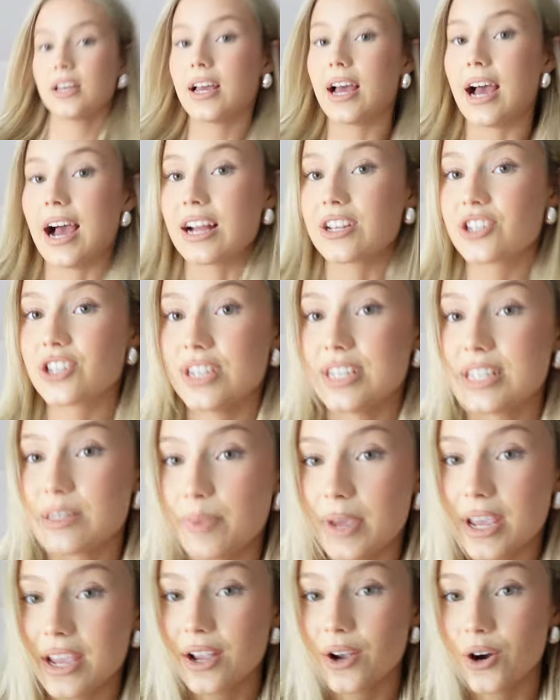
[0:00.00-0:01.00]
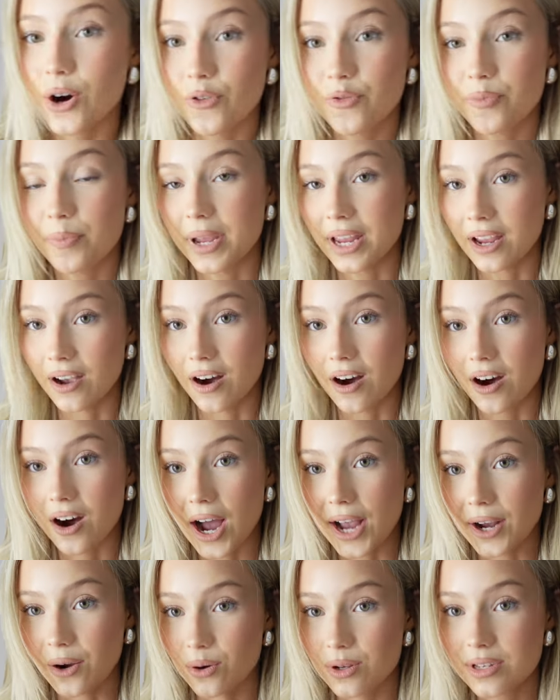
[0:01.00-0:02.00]
Actually, speaking of PR,
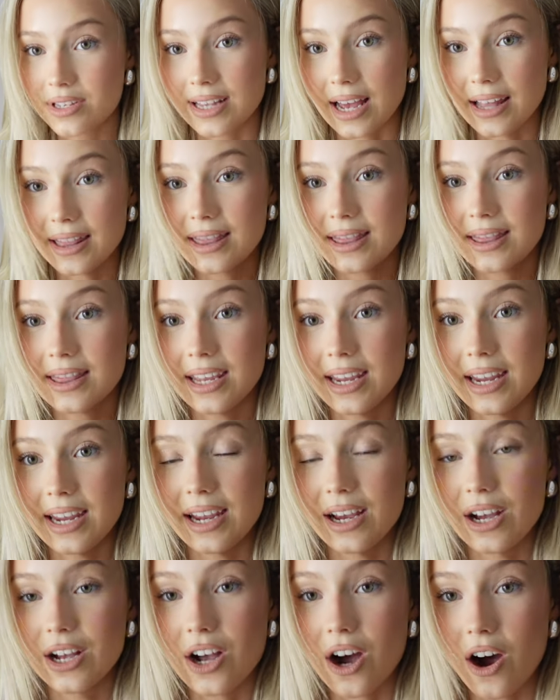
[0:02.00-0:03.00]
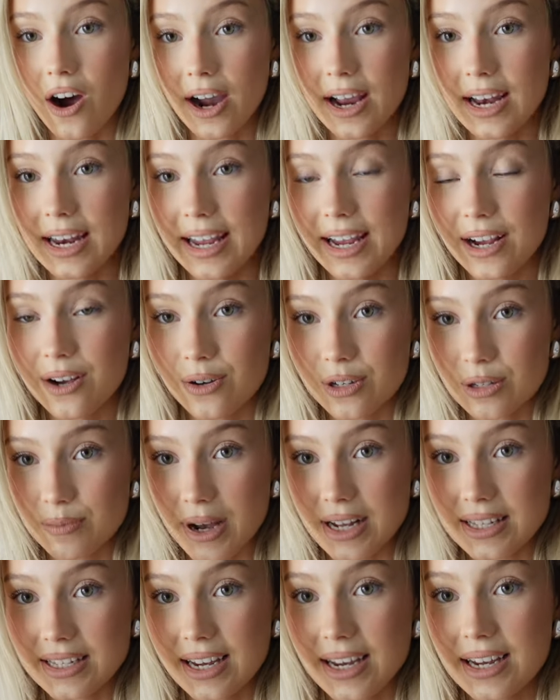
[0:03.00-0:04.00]
I got sent the Kylie
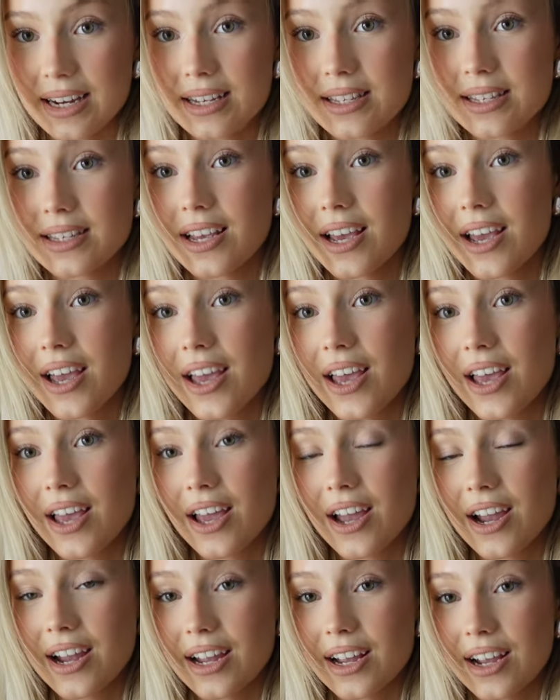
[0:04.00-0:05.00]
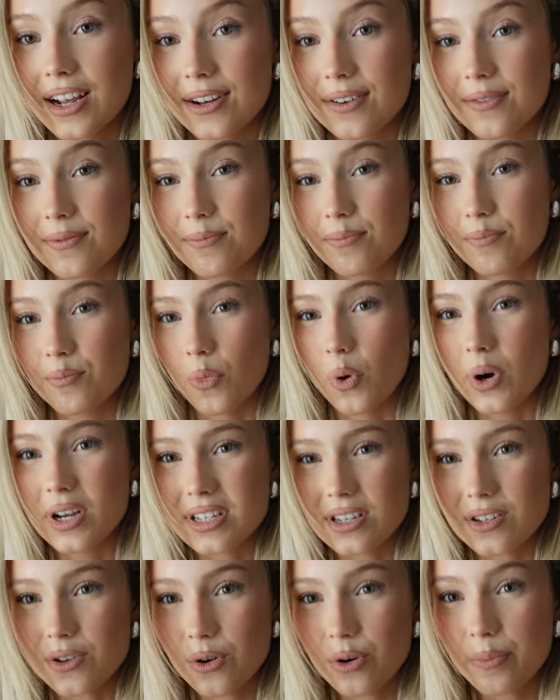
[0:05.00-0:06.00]
Cosmetics, what is
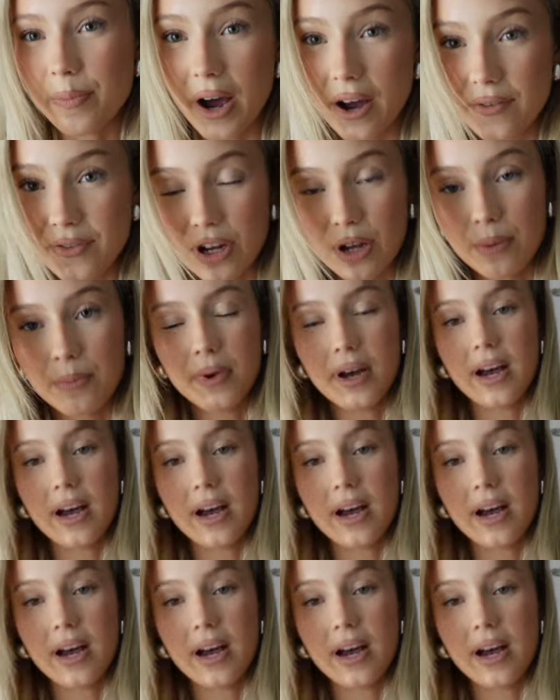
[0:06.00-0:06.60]
this called? Perfume.